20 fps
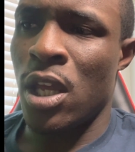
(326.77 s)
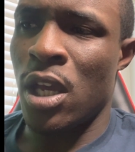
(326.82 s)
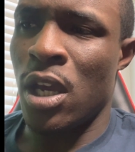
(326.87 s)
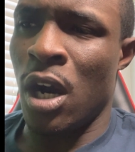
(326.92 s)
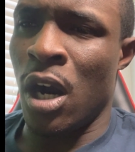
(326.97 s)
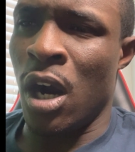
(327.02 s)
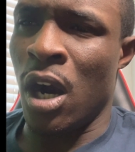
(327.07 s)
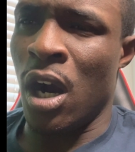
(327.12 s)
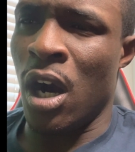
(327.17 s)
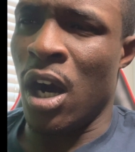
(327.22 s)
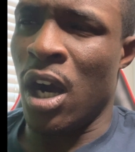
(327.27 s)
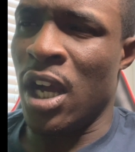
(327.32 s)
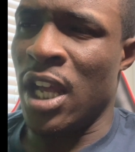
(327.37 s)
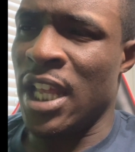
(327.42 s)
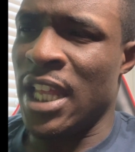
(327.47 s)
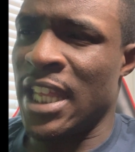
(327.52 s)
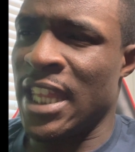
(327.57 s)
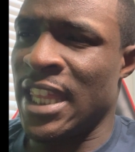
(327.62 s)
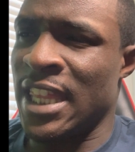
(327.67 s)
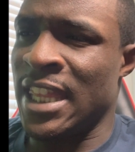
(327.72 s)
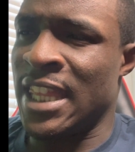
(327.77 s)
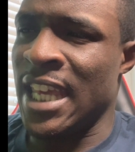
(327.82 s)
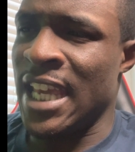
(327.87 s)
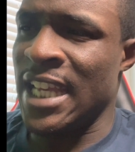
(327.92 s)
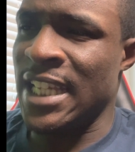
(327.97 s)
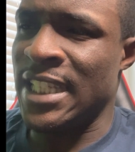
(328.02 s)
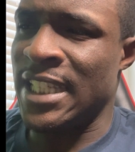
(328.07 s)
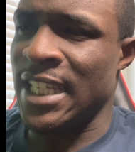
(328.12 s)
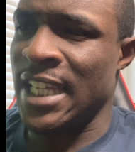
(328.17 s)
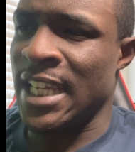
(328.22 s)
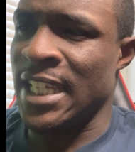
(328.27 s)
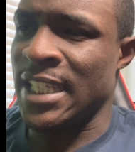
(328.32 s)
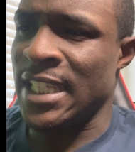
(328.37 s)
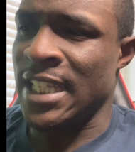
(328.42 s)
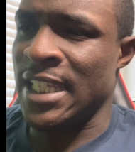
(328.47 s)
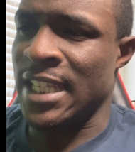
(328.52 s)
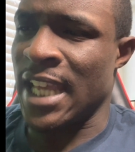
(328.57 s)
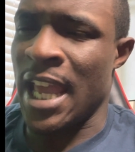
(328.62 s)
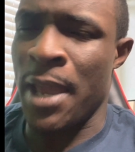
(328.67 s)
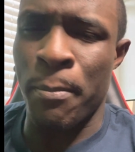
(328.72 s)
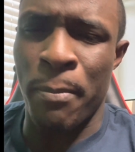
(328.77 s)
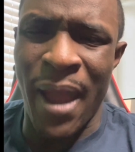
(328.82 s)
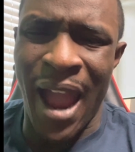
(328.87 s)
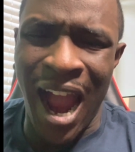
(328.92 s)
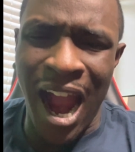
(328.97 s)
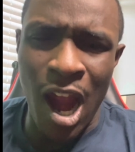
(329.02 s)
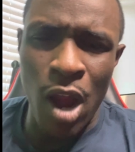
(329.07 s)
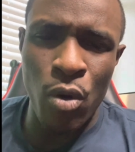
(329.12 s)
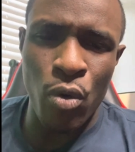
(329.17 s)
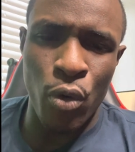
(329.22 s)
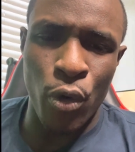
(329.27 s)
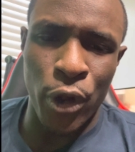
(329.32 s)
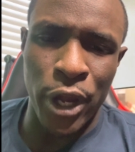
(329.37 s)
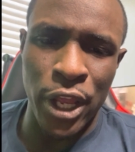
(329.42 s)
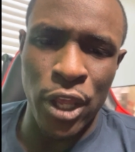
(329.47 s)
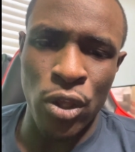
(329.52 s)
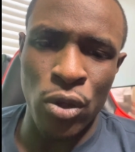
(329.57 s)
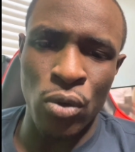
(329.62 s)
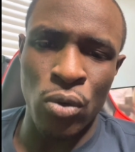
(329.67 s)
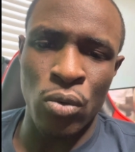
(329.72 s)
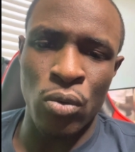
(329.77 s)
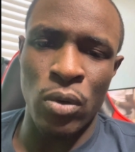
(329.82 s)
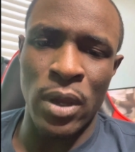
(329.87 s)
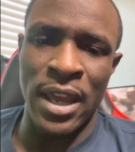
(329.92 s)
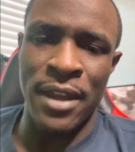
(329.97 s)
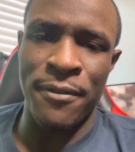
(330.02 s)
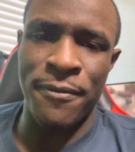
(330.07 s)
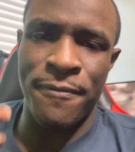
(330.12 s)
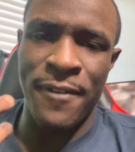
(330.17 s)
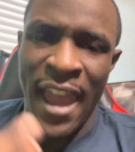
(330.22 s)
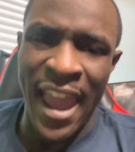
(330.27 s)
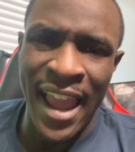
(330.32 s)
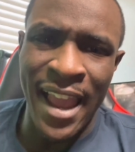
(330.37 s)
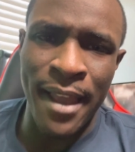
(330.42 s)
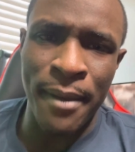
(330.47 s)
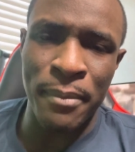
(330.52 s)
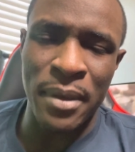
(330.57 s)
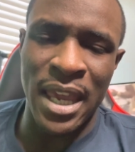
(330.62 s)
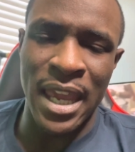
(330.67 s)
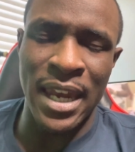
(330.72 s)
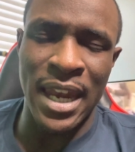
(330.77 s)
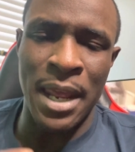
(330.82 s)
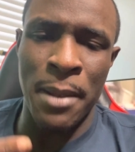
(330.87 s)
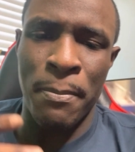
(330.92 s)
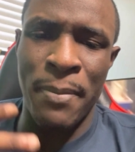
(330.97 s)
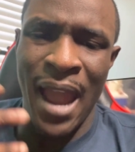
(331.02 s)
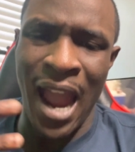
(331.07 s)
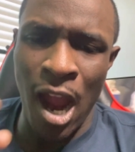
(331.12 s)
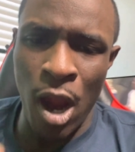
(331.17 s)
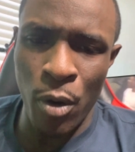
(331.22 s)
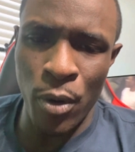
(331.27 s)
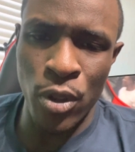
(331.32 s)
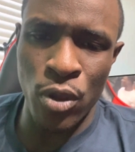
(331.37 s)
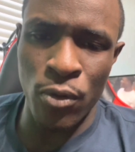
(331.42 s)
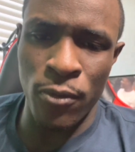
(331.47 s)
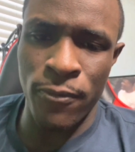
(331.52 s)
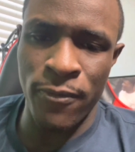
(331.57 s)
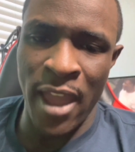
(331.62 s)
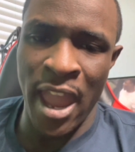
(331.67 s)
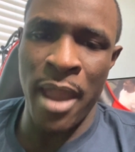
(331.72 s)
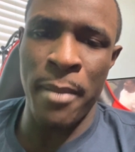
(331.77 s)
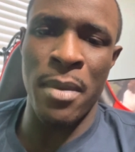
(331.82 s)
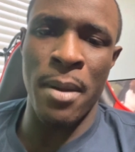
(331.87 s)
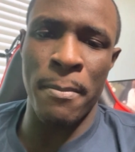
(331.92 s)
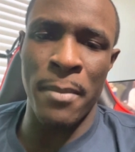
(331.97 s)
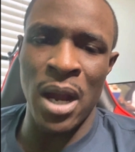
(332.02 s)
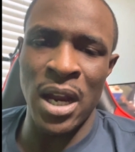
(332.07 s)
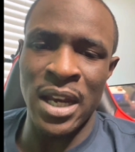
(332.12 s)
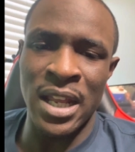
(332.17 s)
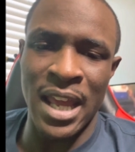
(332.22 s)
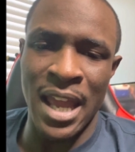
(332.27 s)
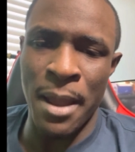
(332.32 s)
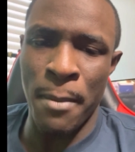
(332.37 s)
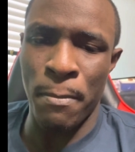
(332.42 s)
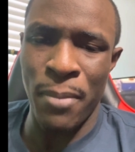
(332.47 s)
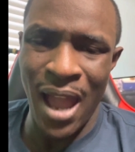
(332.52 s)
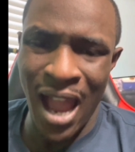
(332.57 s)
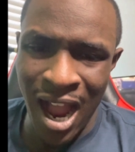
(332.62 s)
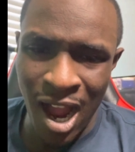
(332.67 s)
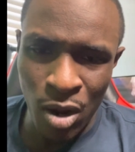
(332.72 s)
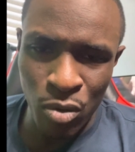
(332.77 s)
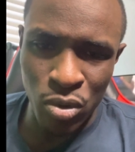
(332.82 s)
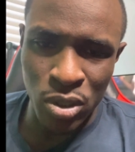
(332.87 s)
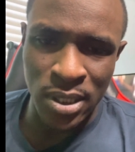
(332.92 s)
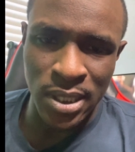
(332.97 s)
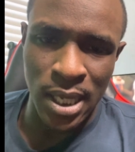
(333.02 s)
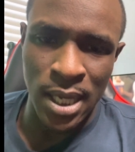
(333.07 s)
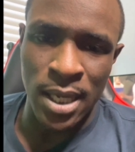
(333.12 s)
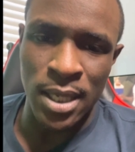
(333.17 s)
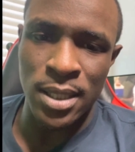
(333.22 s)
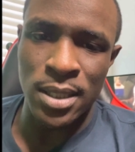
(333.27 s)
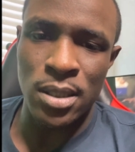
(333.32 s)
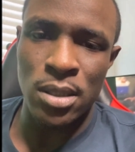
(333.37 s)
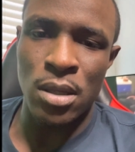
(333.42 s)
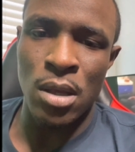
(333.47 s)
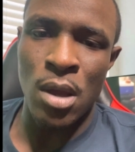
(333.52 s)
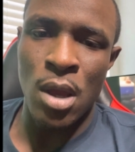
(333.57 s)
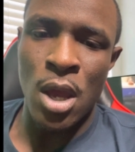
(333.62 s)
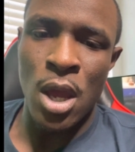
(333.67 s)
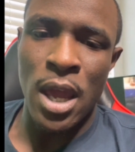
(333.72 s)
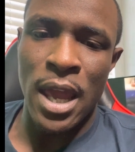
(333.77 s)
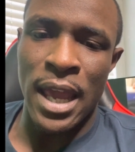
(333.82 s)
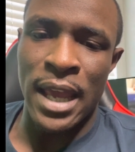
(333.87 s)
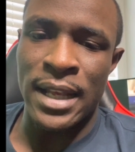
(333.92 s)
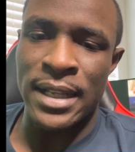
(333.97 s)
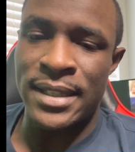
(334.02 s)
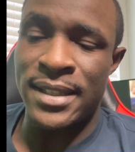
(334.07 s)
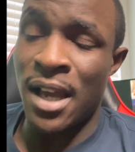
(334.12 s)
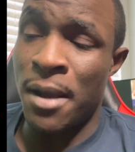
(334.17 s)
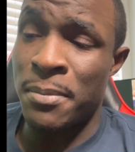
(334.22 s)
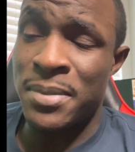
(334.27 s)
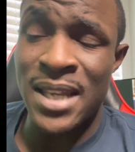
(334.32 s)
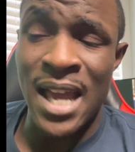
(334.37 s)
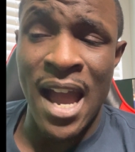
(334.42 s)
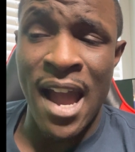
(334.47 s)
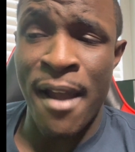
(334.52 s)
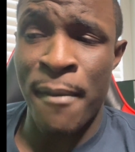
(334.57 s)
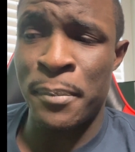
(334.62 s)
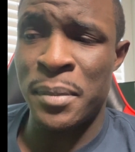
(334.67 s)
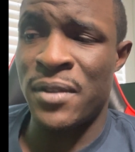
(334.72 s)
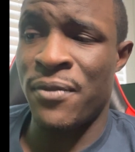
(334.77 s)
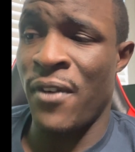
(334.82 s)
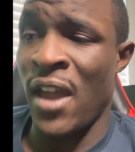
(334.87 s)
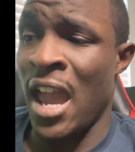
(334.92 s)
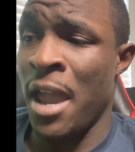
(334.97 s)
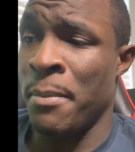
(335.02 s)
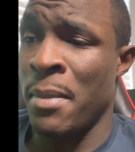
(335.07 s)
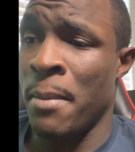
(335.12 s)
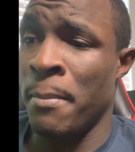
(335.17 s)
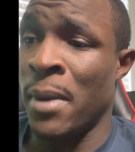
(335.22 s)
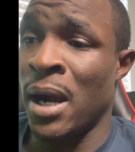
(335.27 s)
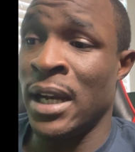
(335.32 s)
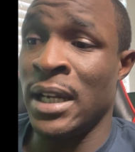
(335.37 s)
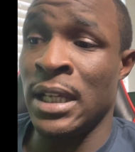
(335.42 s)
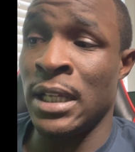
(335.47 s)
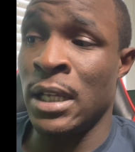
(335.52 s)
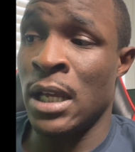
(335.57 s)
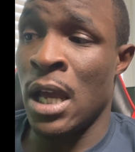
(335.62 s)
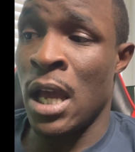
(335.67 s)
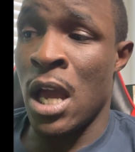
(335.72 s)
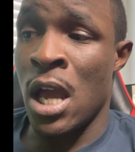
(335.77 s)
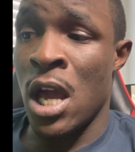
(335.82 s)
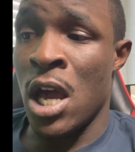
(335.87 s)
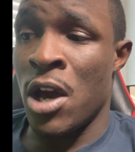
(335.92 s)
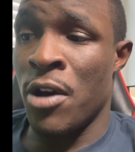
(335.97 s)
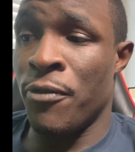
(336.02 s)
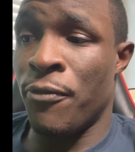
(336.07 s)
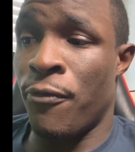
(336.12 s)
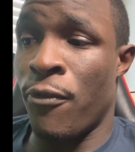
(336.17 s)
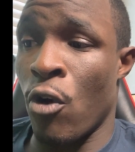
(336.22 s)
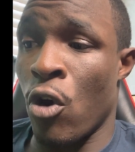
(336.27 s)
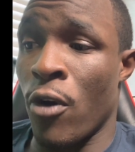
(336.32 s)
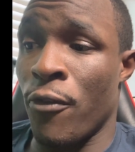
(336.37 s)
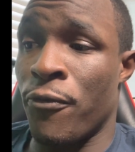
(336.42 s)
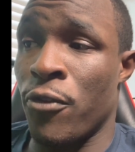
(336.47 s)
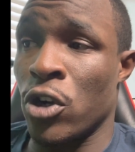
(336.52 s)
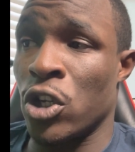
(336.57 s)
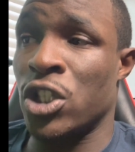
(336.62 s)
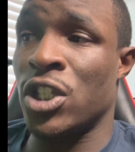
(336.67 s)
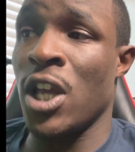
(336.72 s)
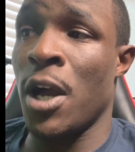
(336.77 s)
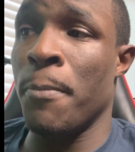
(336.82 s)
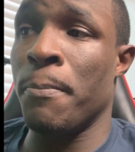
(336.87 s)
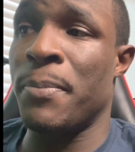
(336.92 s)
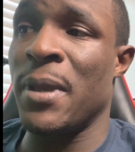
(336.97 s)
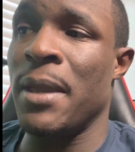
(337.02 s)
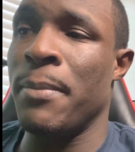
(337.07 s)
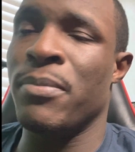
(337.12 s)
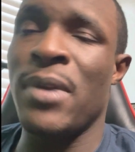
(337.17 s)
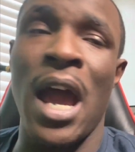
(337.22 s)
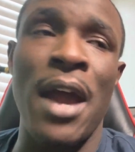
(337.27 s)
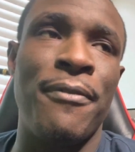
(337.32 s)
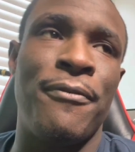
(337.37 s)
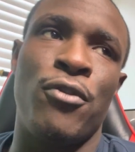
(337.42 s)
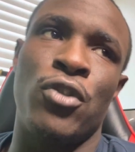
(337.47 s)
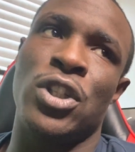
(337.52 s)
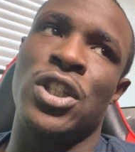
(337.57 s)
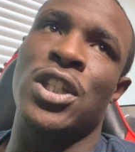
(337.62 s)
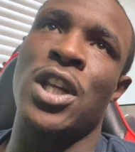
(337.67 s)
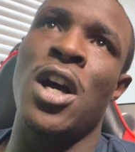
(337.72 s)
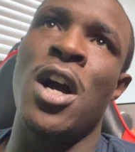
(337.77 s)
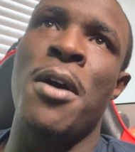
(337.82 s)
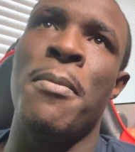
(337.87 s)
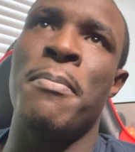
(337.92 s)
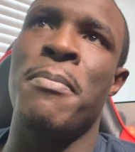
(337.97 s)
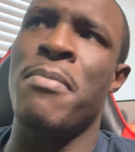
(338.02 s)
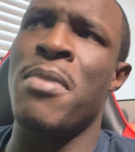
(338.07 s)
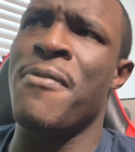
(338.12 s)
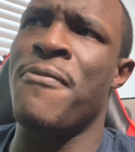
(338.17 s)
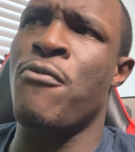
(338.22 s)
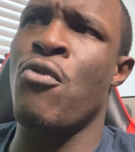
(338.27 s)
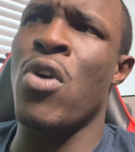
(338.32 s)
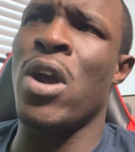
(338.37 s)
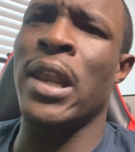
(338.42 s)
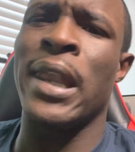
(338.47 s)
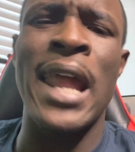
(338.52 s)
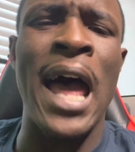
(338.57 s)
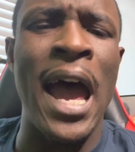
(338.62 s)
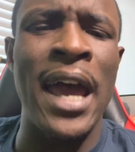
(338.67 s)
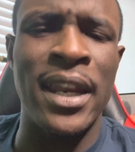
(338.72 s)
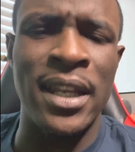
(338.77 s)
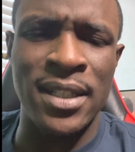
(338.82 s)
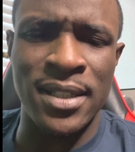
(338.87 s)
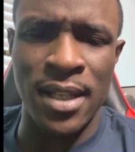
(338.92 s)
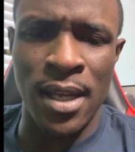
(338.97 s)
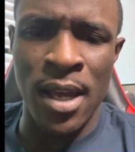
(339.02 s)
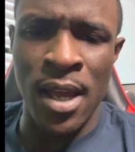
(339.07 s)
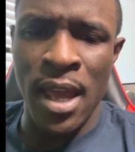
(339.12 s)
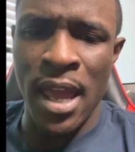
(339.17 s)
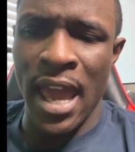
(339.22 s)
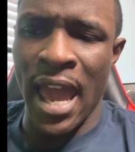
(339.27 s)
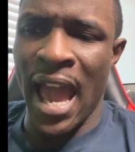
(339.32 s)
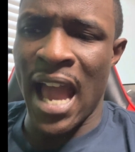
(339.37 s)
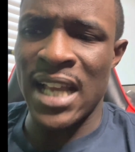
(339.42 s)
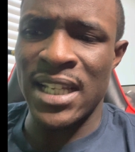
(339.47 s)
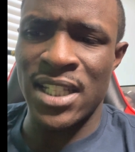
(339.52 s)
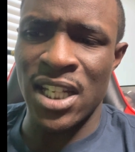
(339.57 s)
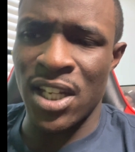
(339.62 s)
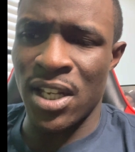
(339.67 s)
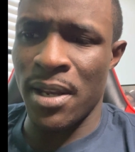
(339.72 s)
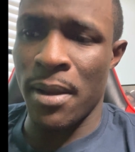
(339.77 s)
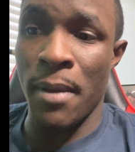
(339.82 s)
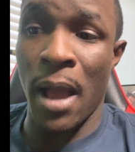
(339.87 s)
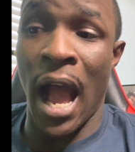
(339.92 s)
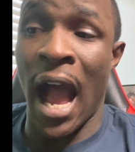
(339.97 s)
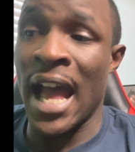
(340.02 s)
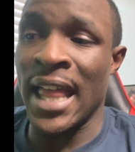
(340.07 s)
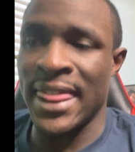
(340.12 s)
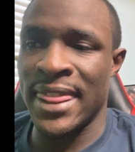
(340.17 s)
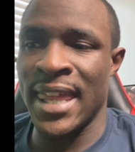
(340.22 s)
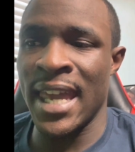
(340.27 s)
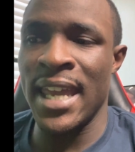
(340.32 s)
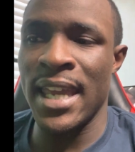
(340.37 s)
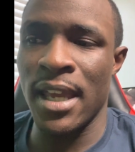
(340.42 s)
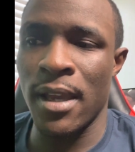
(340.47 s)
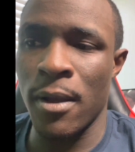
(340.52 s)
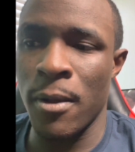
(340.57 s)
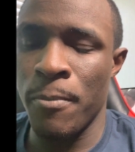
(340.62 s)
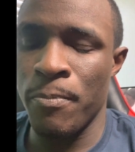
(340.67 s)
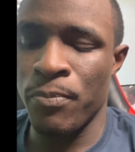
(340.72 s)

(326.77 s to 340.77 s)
uh, this is, is empowering you and fame can empower you. Fame and money empowers us. And sometimes fame and money for, for some people, not for some, but for a lot, it's, it has to, I think